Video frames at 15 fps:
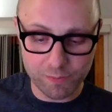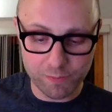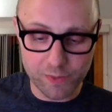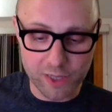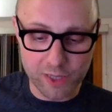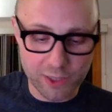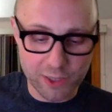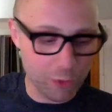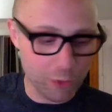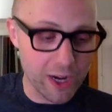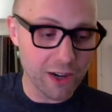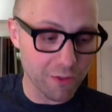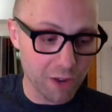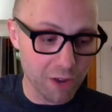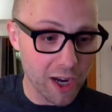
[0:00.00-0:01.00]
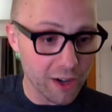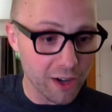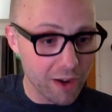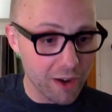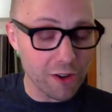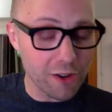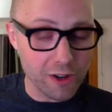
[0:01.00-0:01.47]
the creator of Iron
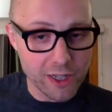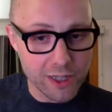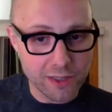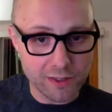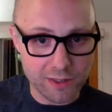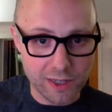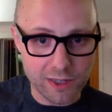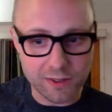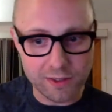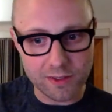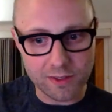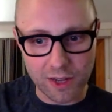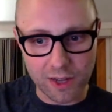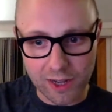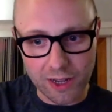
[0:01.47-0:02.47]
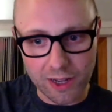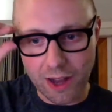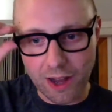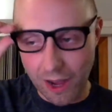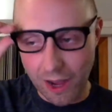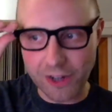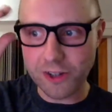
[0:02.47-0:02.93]
Router, his
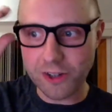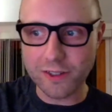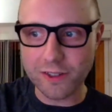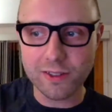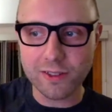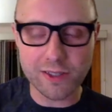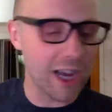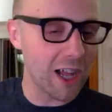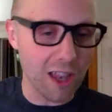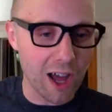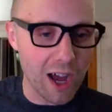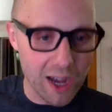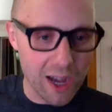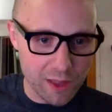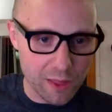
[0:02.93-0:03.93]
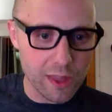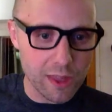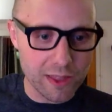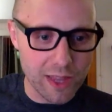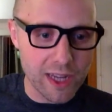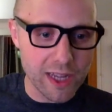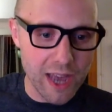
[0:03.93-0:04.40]
Iron CLI
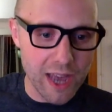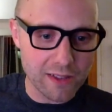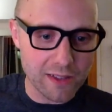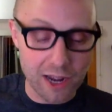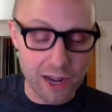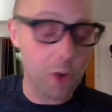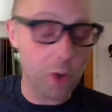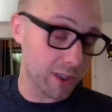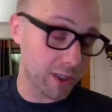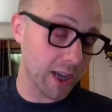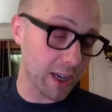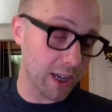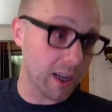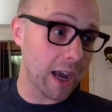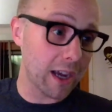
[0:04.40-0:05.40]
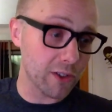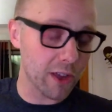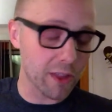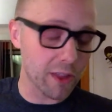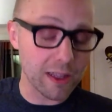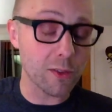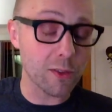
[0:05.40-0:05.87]
thing that he has now, which I
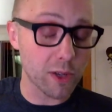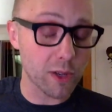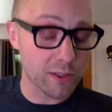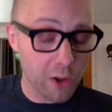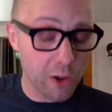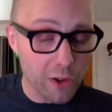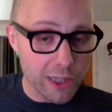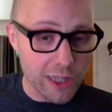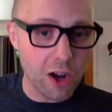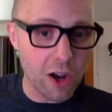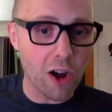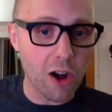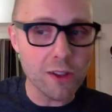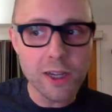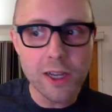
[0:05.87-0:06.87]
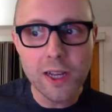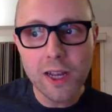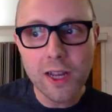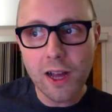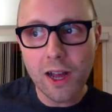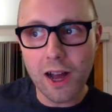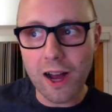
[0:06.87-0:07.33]
think that's what it's currently called,
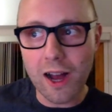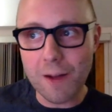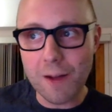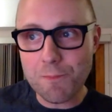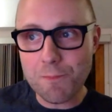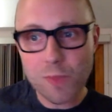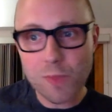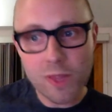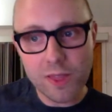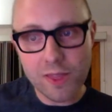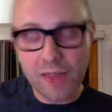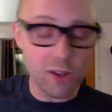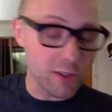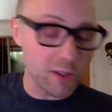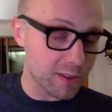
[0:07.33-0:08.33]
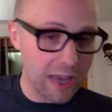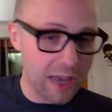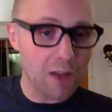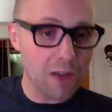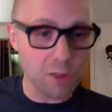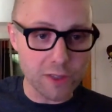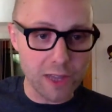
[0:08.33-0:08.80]
that'll
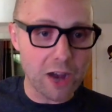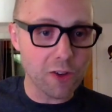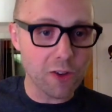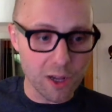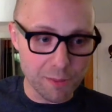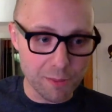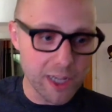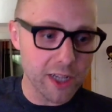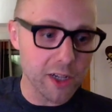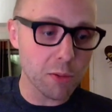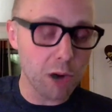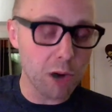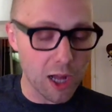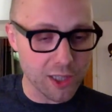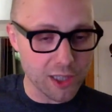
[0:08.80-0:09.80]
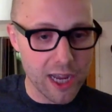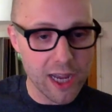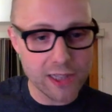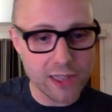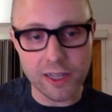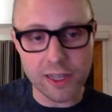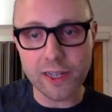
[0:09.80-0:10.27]
scaffold out a Meteor
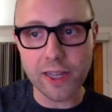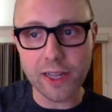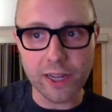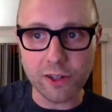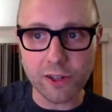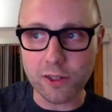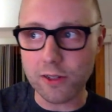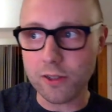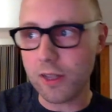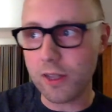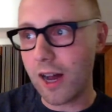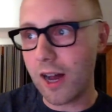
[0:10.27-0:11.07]
project, and it'll